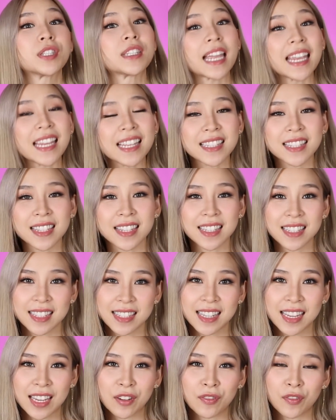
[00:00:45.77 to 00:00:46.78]
stains the
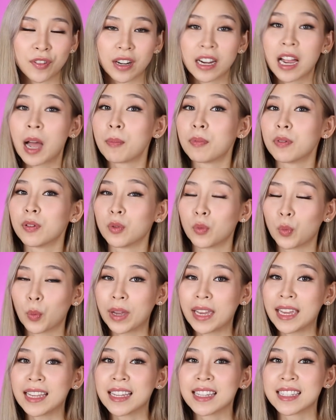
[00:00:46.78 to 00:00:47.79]
skin for a couple of
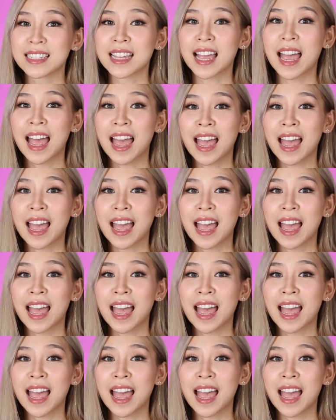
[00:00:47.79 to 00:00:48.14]
weeks,